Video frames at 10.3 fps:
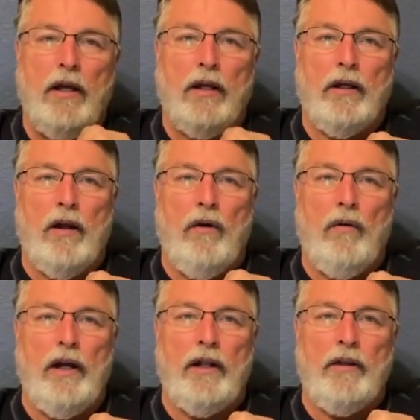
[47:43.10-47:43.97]

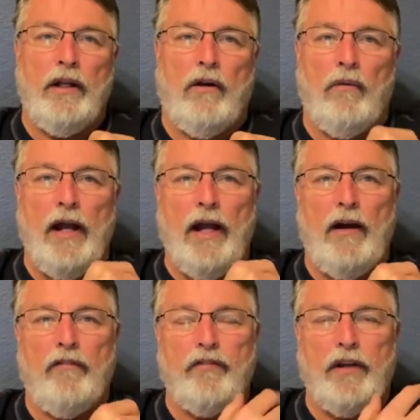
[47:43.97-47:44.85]
and they don't
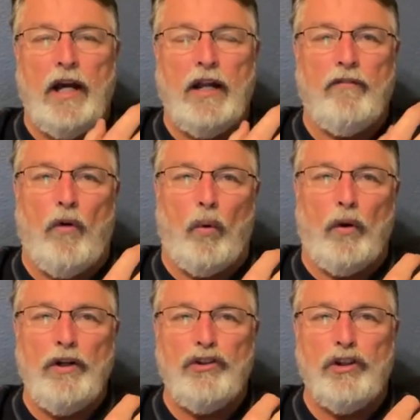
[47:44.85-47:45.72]
have kind of
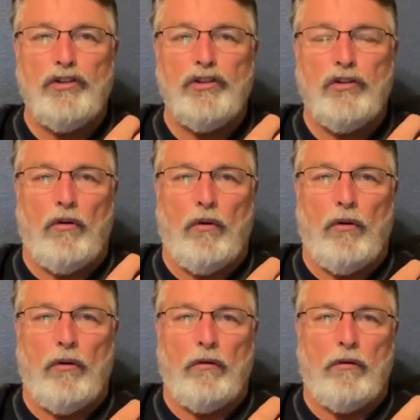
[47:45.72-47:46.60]
orangish
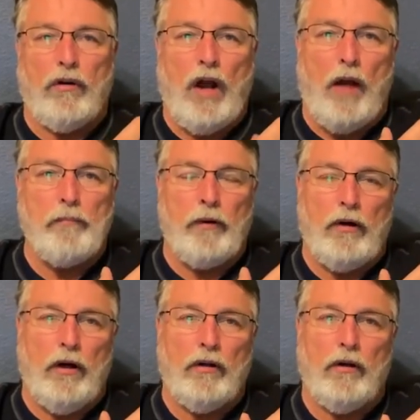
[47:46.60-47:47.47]
or copper
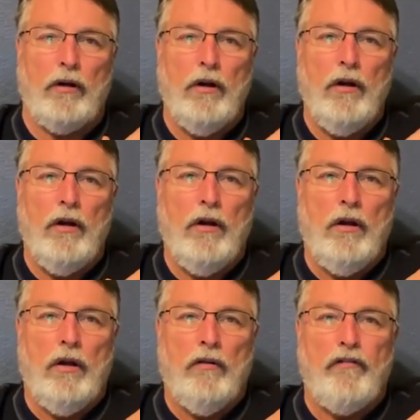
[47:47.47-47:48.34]
colored
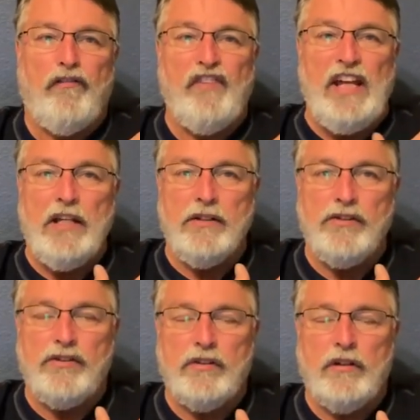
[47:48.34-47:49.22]

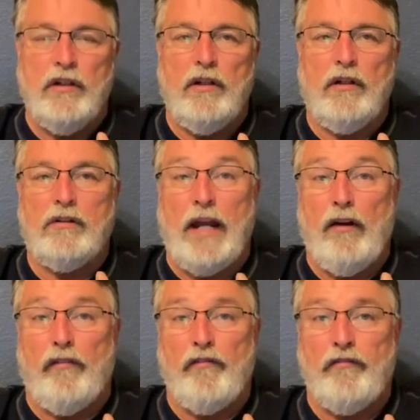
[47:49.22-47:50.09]
fins,
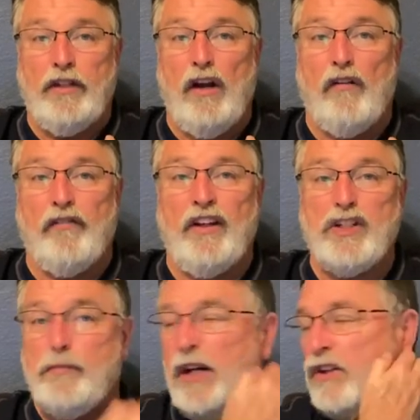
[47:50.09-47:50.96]
tail fin
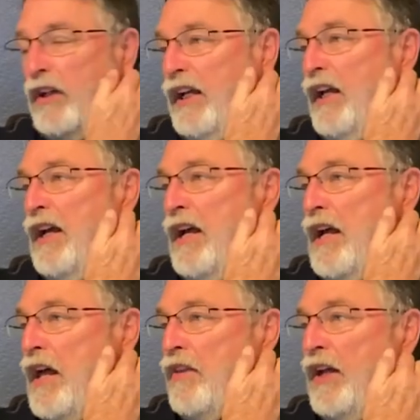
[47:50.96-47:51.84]
especially,
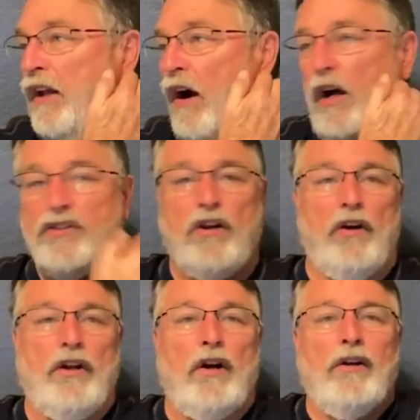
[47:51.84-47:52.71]
then odds
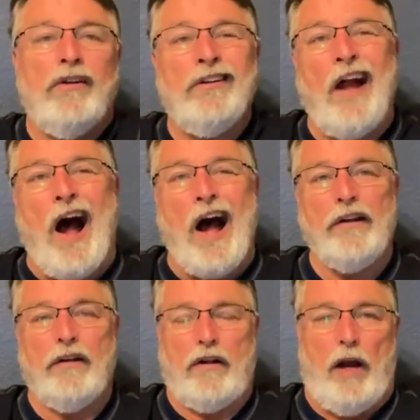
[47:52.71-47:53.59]
are they're
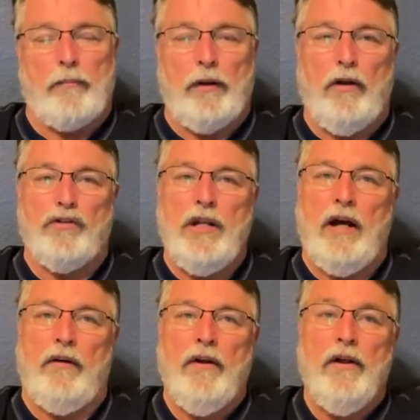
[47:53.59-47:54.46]
not copper nose.
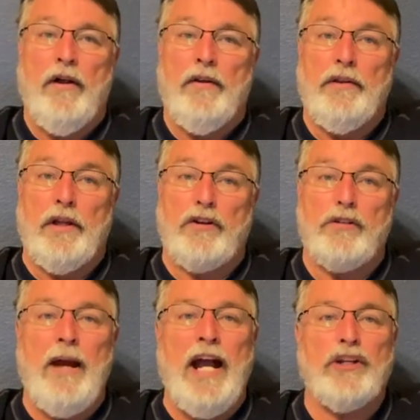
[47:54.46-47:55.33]
Now, there's
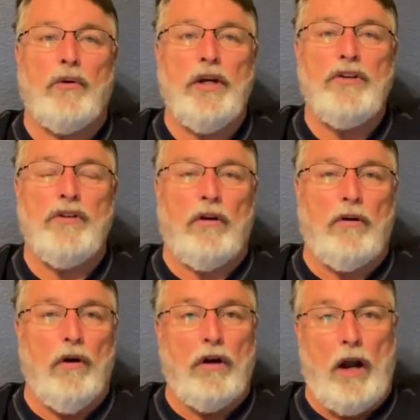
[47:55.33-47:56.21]
some hatcheries that
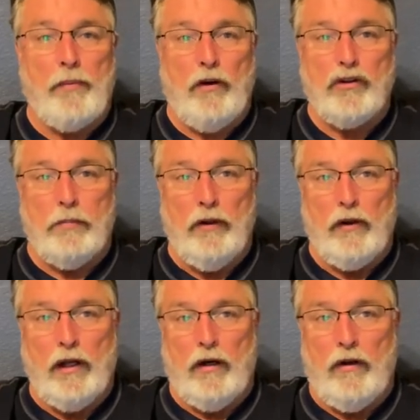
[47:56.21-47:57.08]
grow copper nose
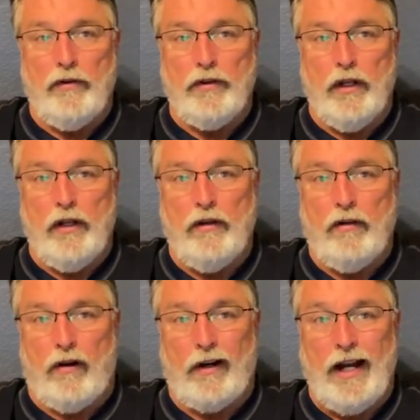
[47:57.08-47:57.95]
bluegill
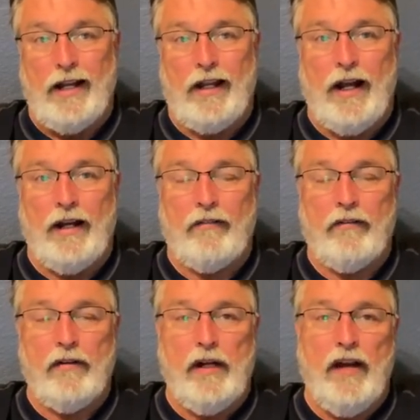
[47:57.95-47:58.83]
that are kind of like
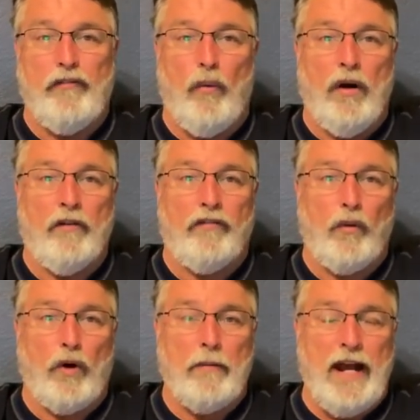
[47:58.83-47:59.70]
F1
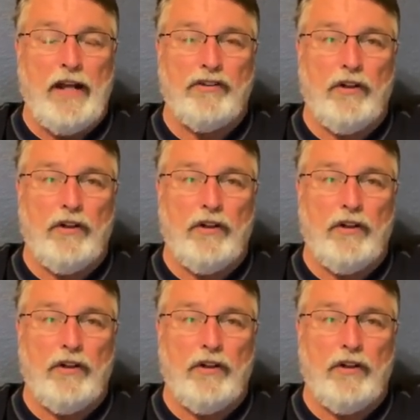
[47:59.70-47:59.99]
Florida bass.